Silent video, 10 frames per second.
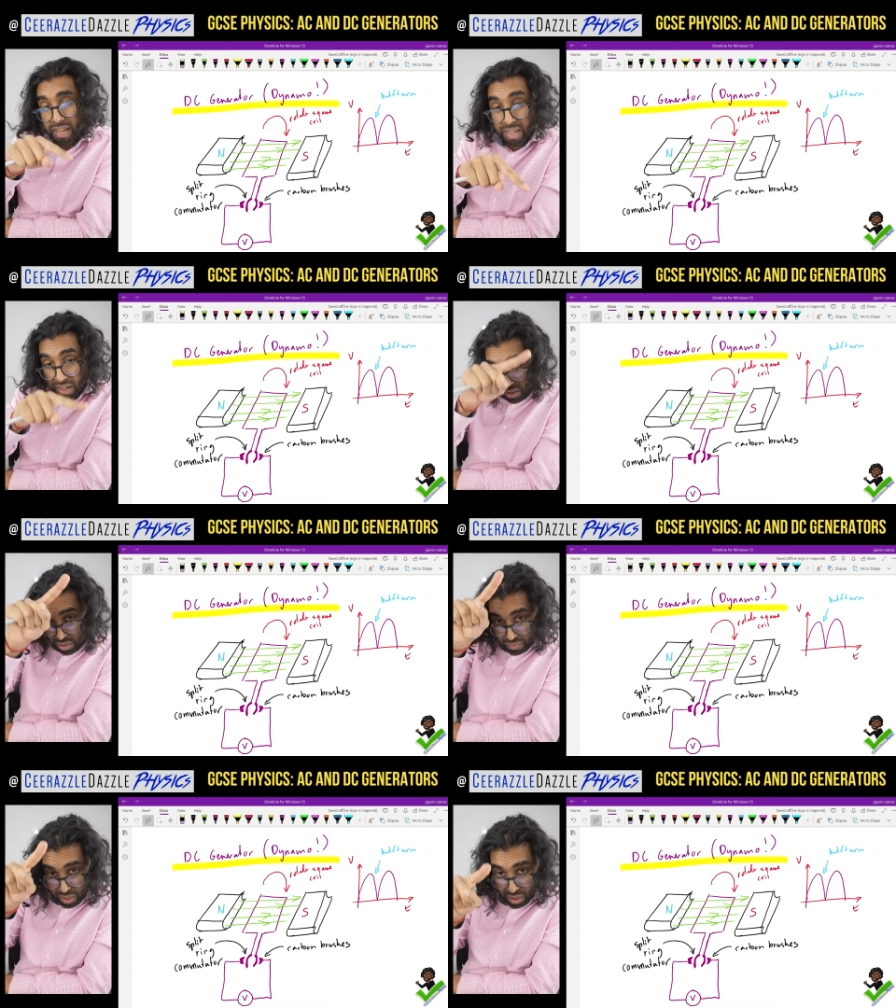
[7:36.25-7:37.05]
Each
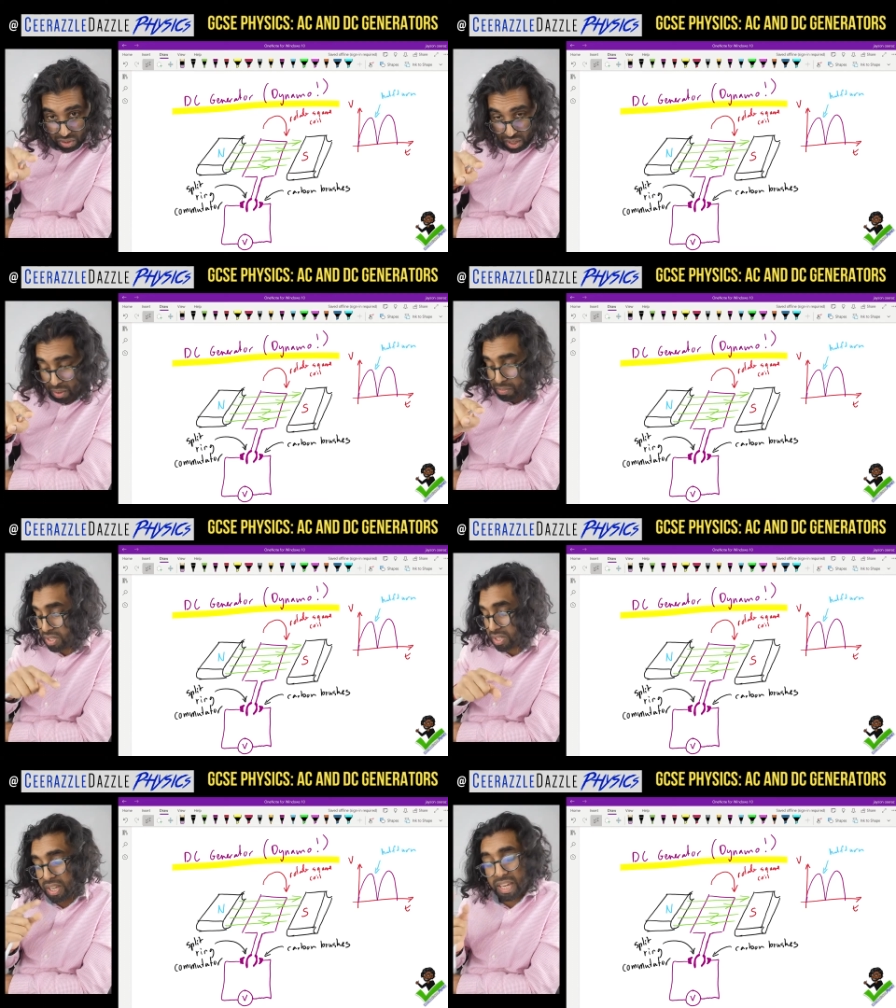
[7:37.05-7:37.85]
of those
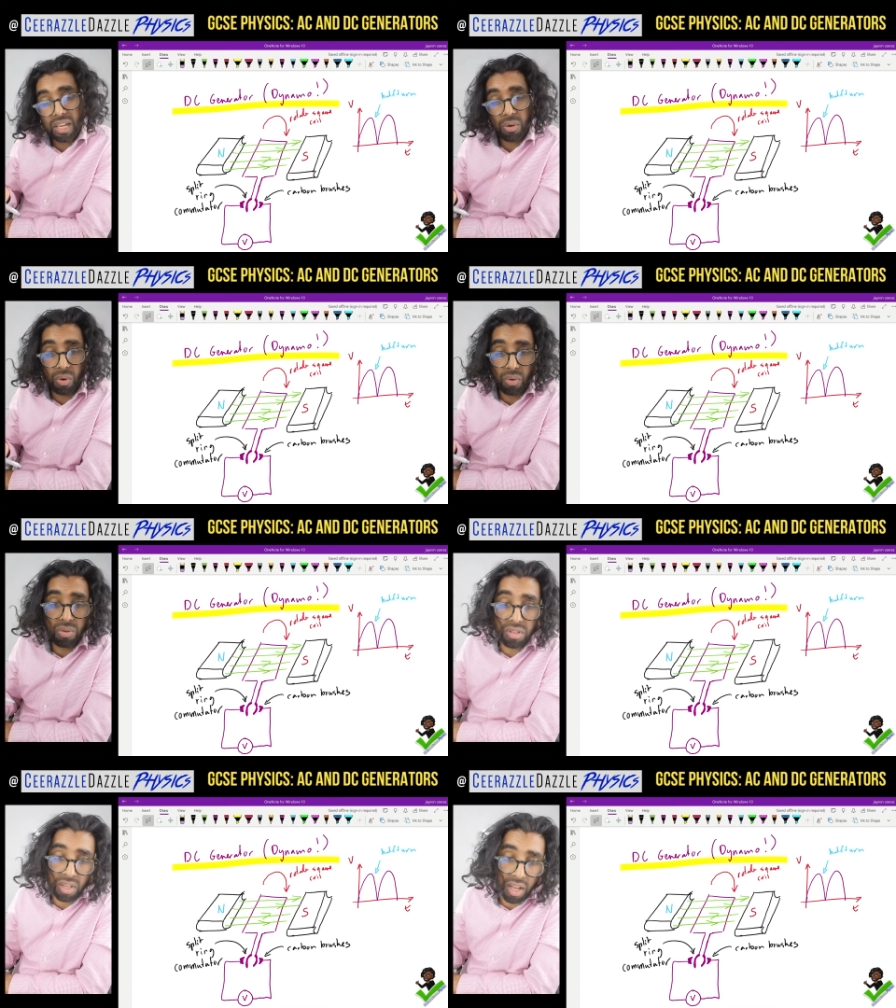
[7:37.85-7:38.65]
humps
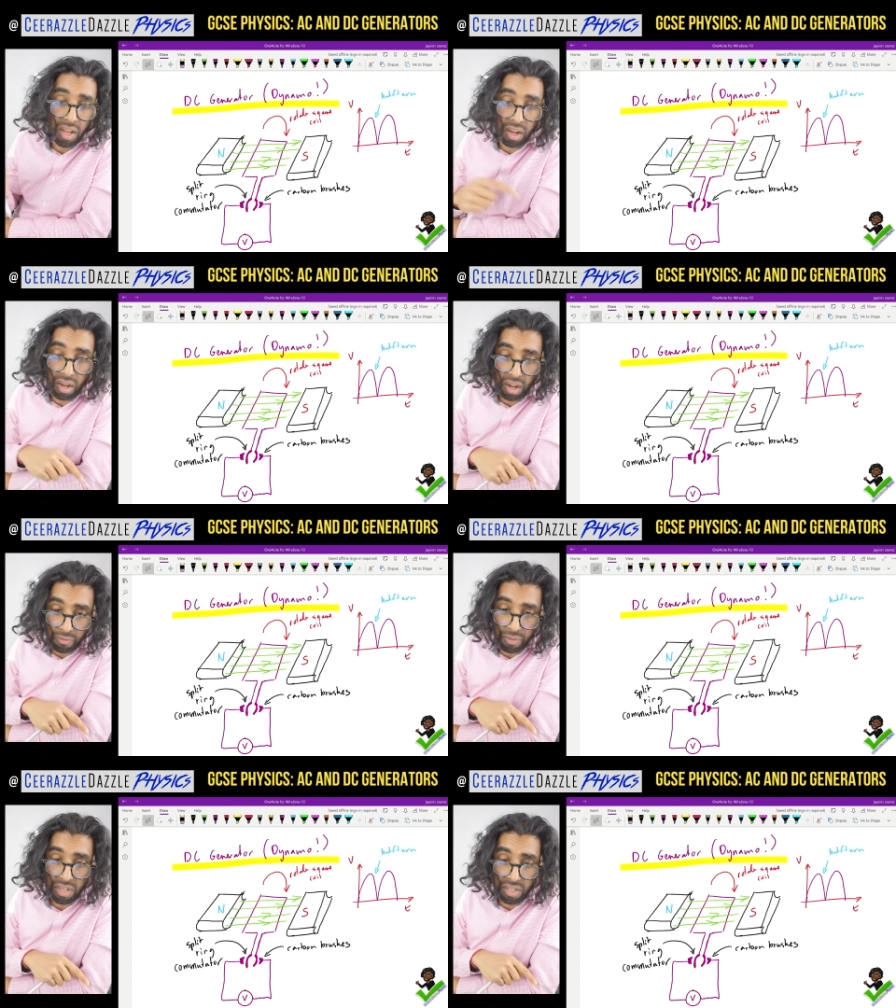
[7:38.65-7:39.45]
equals a
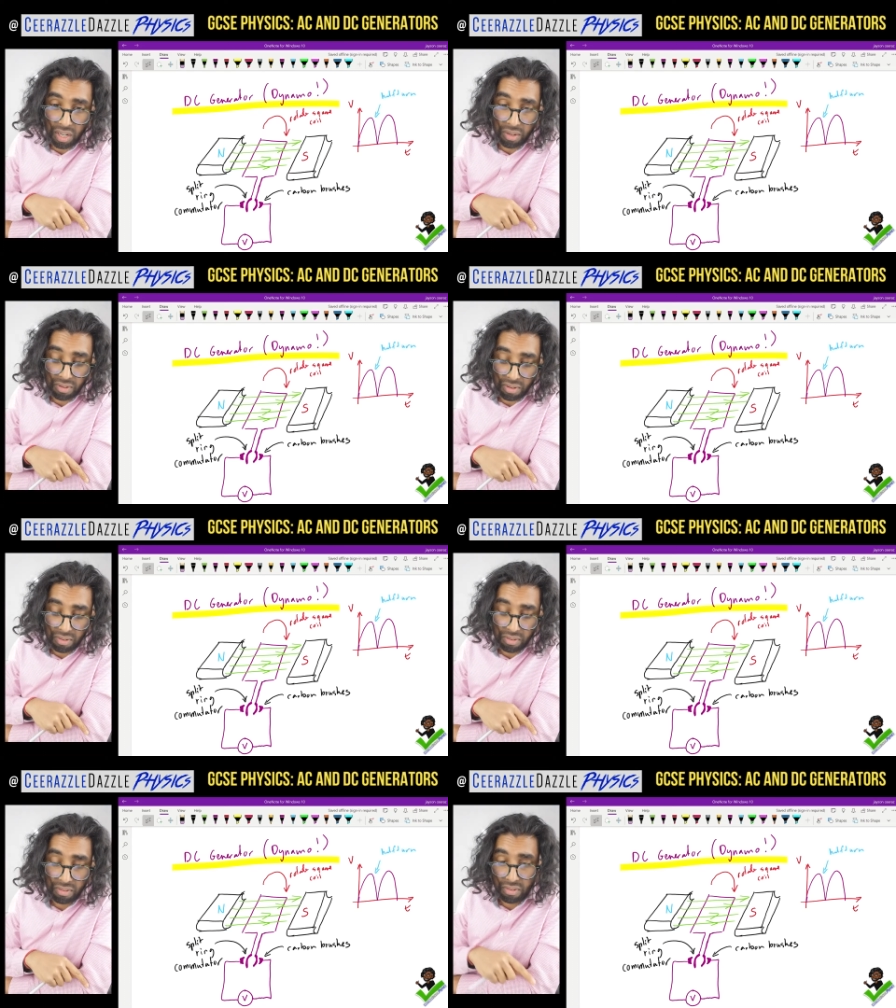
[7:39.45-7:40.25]
half a turn.
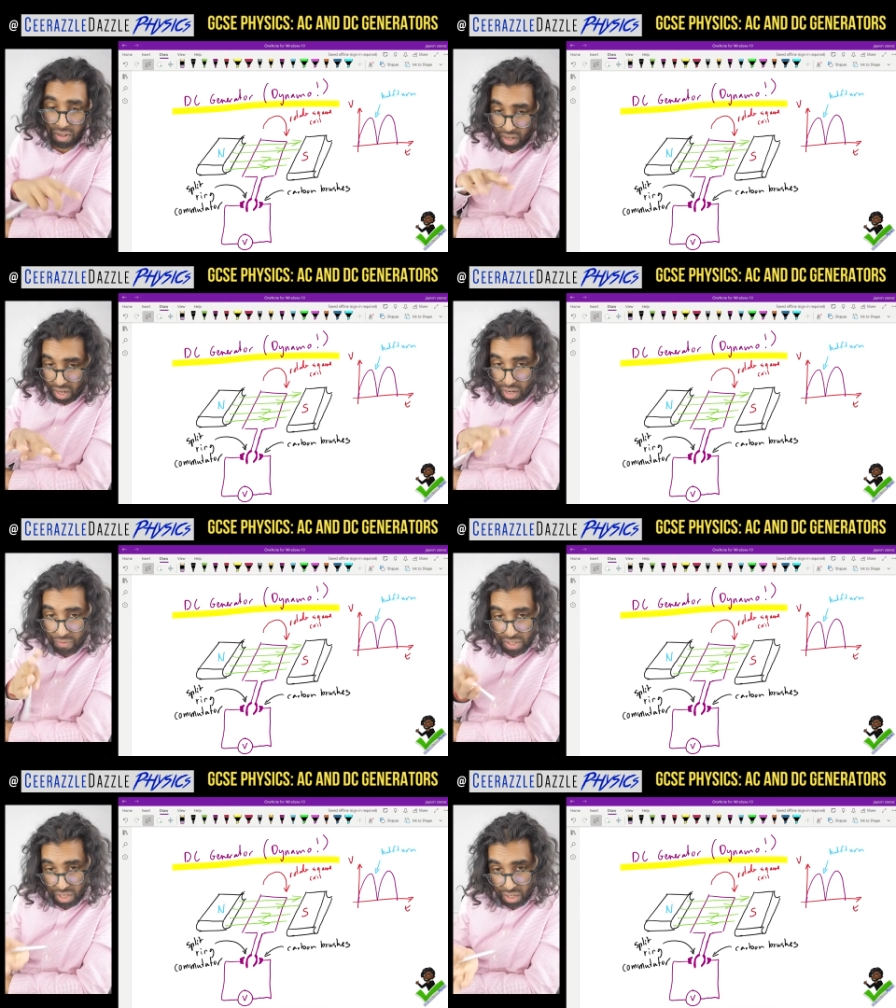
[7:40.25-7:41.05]

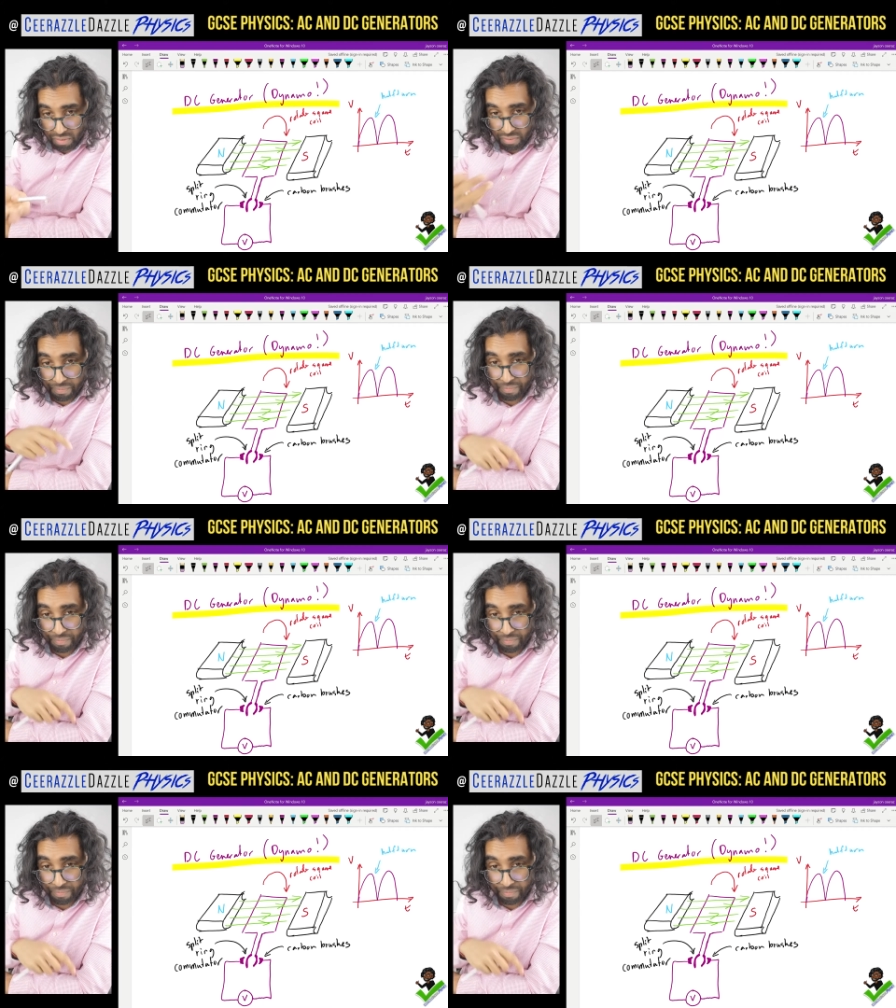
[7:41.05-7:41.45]
Half a turn.